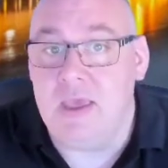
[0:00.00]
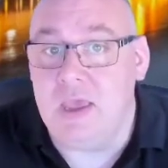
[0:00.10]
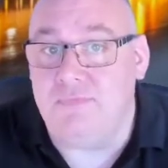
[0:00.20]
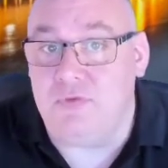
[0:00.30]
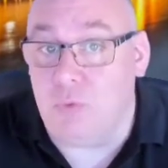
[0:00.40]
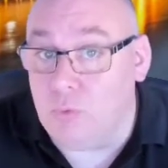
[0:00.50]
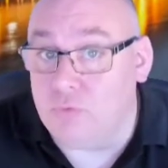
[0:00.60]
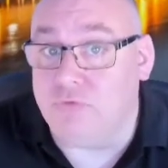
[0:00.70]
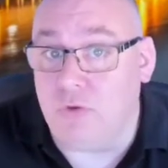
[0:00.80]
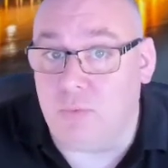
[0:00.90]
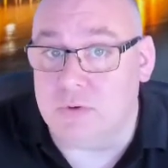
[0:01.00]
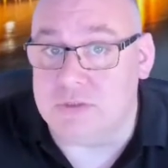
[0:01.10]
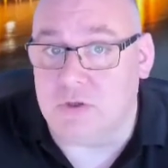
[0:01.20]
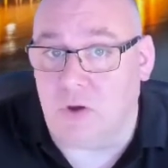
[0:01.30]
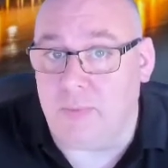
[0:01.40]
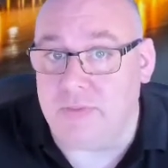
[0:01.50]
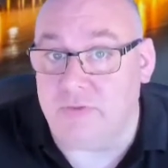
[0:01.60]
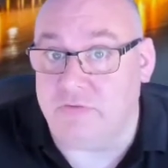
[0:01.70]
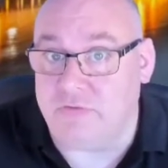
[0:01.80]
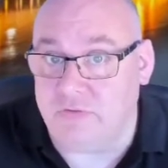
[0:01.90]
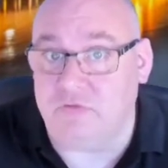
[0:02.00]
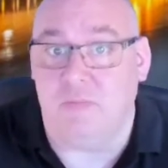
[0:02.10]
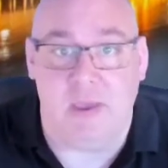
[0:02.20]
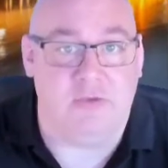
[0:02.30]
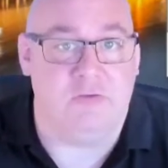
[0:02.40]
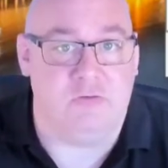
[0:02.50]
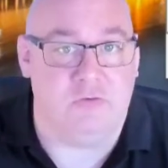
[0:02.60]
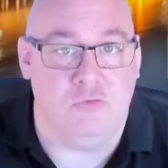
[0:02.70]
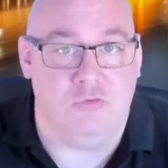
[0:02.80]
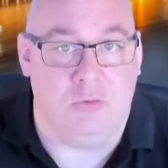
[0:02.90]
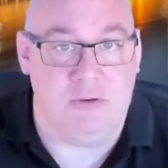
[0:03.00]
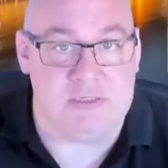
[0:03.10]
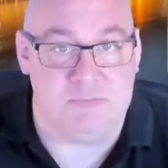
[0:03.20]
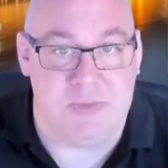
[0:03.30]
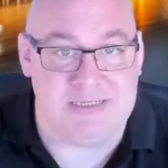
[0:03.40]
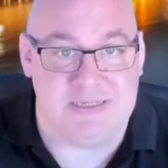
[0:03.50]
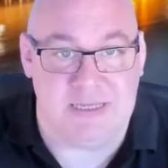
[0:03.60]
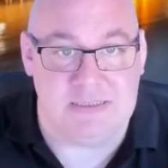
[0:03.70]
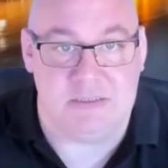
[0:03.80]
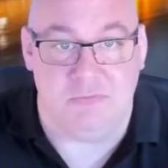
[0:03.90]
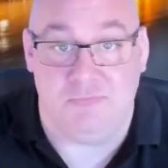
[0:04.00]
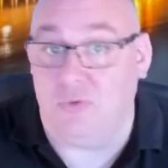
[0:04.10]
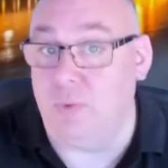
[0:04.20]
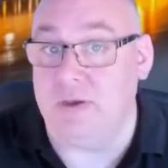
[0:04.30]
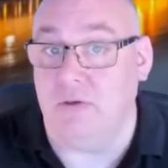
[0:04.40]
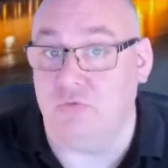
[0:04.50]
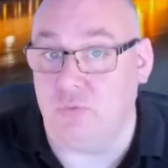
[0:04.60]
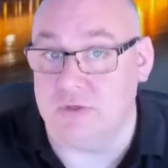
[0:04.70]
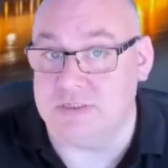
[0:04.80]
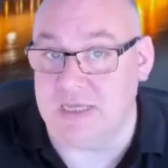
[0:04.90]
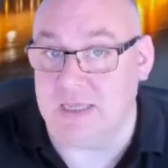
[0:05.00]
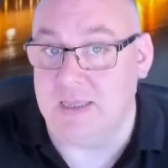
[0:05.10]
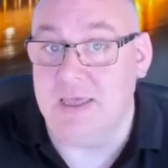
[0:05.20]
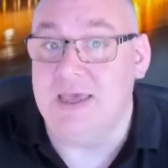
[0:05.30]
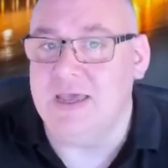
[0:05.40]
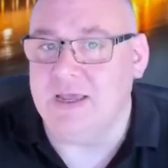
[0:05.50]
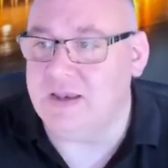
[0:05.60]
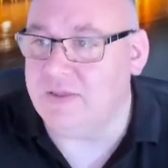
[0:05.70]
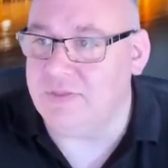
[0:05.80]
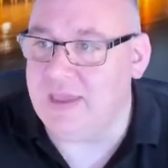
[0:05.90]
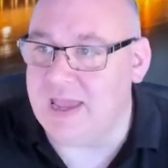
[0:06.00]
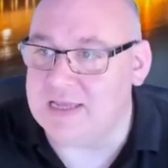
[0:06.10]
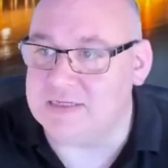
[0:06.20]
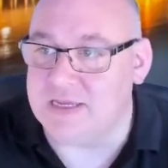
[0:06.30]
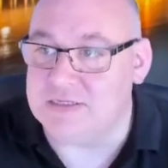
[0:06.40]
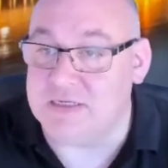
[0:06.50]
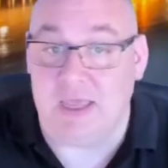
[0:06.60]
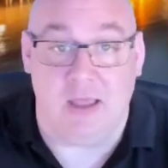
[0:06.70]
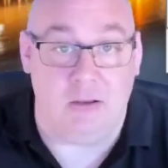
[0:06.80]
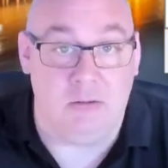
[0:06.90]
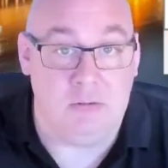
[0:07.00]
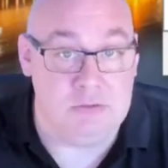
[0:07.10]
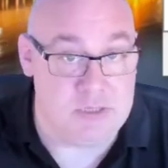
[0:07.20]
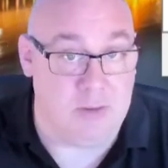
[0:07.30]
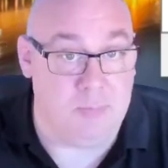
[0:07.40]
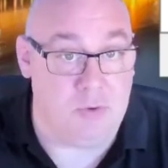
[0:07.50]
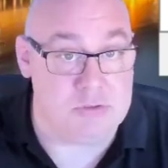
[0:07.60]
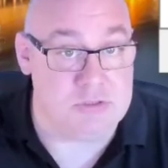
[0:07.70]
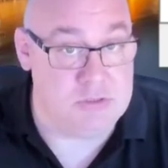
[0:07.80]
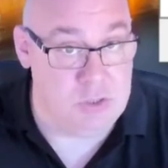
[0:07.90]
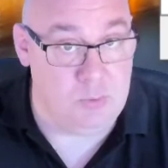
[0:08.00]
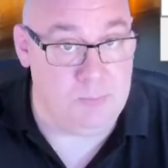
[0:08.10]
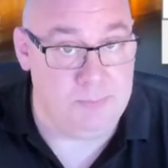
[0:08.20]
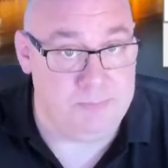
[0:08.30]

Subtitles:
If you also want to copy the System Access Control List metadata for Windows auditing, click the SACL checkbox too.